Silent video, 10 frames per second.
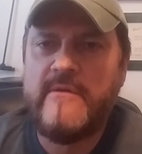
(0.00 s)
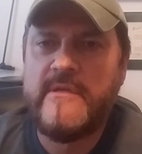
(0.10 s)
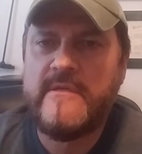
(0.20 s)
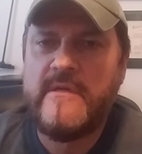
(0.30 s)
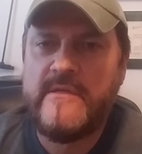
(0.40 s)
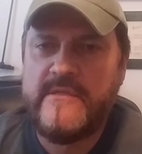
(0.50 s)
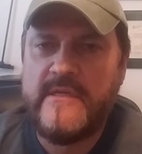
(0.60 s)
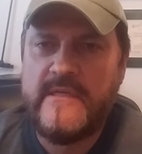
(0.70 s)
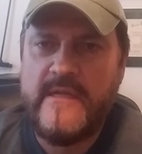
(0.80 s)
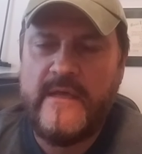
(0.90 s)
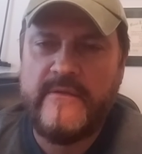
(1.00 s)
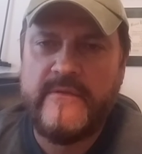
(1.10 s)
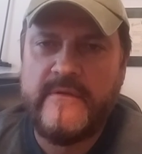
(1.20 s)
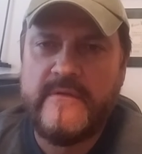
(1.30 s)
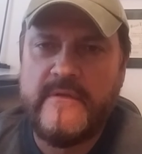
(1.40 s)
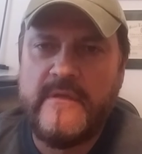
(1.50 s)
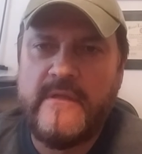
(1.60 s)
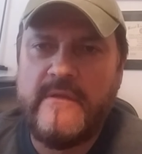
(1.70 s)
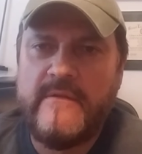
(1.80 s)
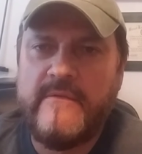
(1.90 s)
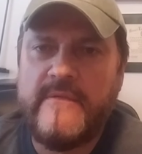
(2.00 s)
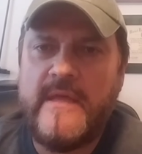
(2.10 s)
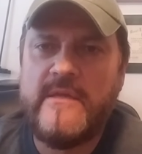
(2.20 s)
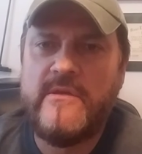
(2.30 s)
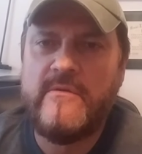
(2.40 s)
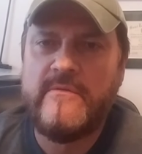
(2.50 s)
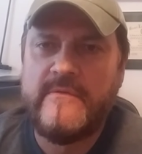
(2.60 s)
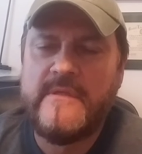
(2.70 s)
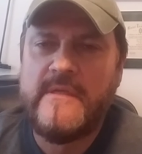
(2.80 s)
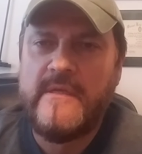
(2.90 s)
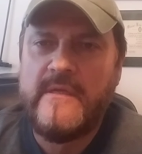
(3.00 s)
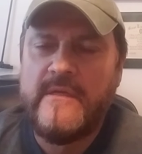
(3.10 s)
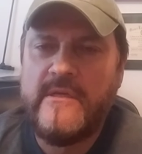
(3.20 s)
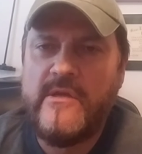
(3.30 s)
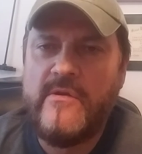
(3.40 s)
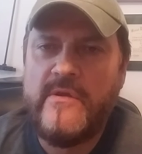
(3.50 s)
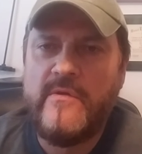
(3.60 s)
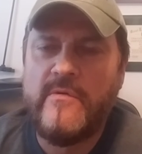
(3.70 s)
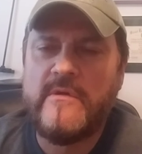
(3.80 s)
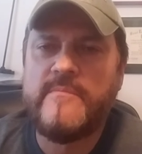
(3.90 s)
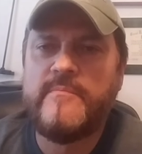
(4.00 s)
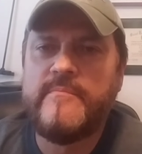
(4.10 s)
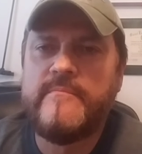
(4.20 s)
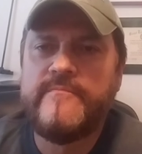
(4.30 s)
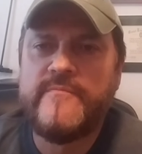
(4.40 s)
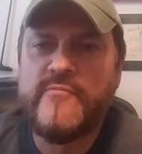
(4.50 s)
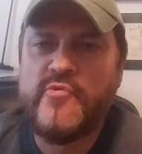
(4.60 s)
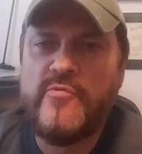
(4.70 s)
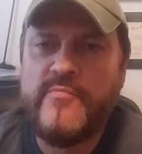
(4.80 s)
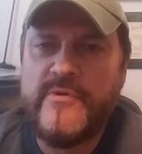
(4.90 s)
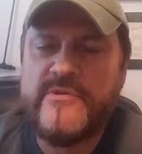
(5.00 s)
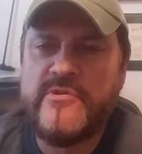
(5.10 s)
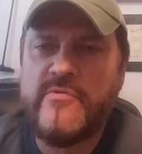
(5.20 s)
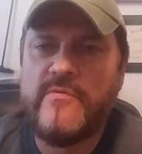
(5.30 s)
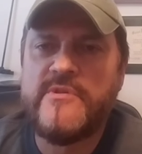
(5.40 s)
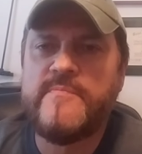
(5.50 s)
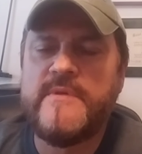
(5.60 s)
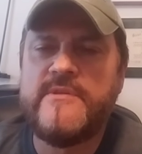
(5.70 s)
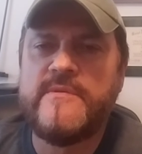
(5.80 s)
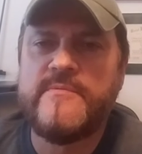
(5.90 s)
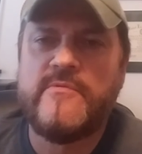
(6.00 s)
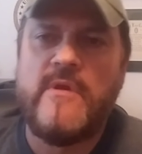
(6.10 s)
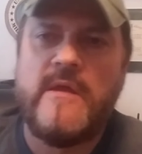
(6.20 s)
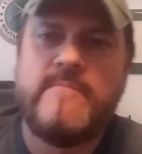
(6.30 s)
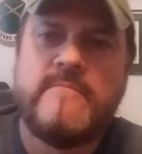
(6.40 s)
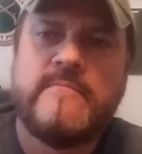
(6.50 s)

out In Custody Death. Thank you. Gary York, True Prison Stories. Please subscribe.